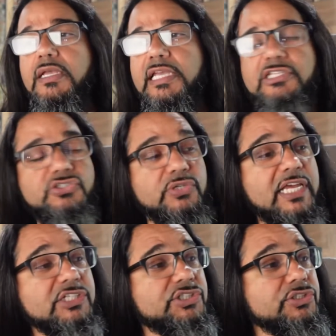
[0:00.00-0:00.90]

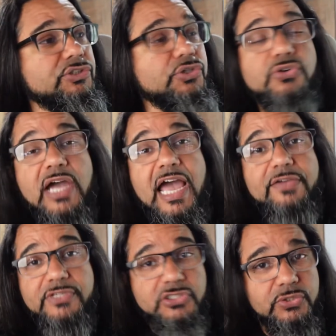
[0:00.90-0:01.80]
Insulation, you could
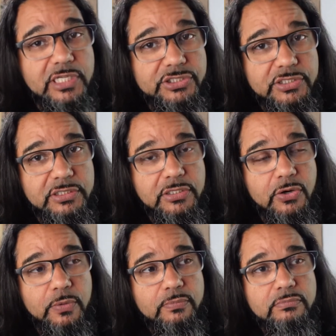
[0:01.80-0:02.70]
have insulation in the
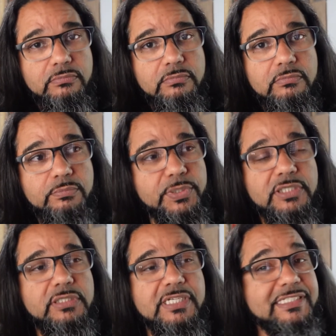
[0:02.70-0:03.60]
home,
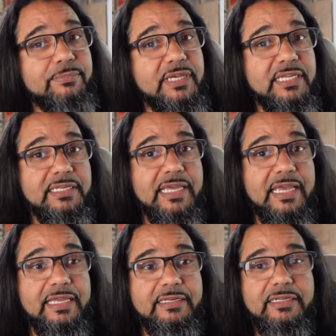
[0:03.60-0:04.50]
but doesn't mean
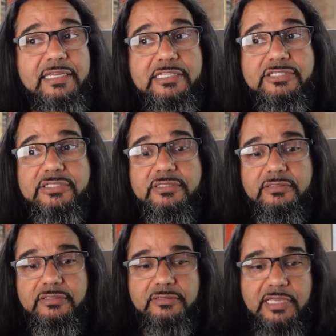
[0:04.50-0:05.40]
that it's
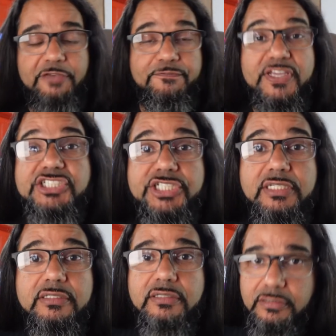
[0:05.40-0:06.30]

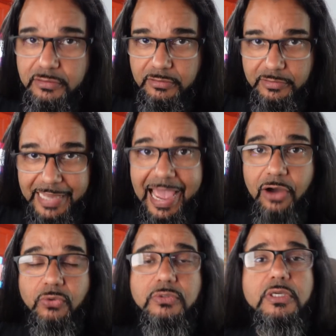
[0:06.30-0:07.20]
efficient
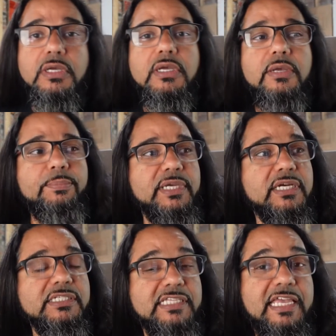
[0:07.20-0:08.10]
now,
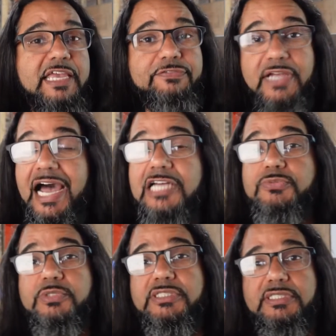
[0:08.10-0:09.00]
because if the house
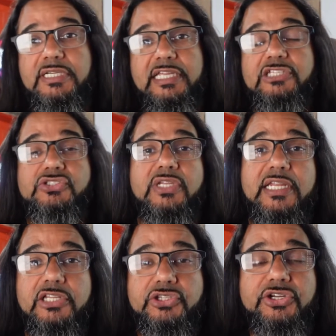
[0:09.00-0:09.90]
was
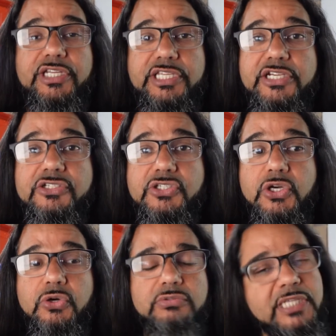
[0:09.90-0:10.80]
insulated 30 years
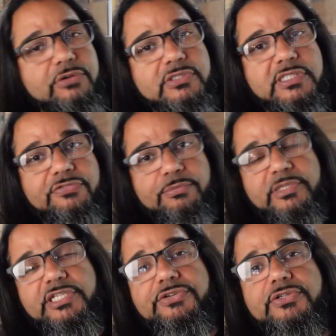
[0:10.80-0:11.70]
ago, that was different
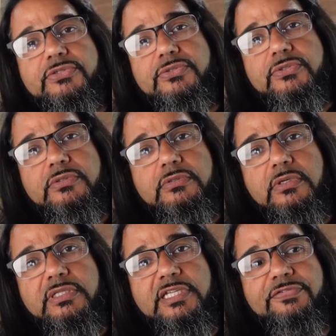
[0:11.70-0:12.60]
materials,
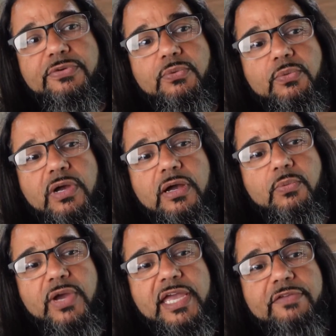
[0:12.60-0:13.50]
a different
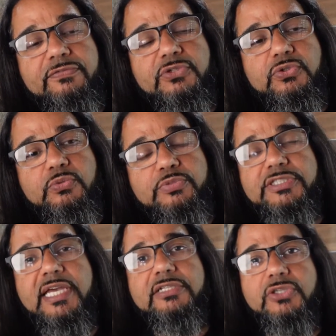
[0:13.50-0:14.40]
way to
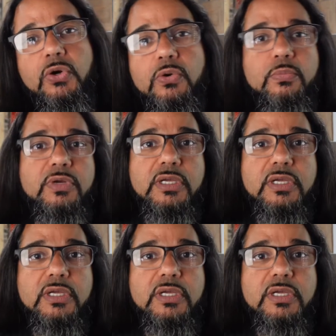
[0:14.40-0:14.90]
protect the home,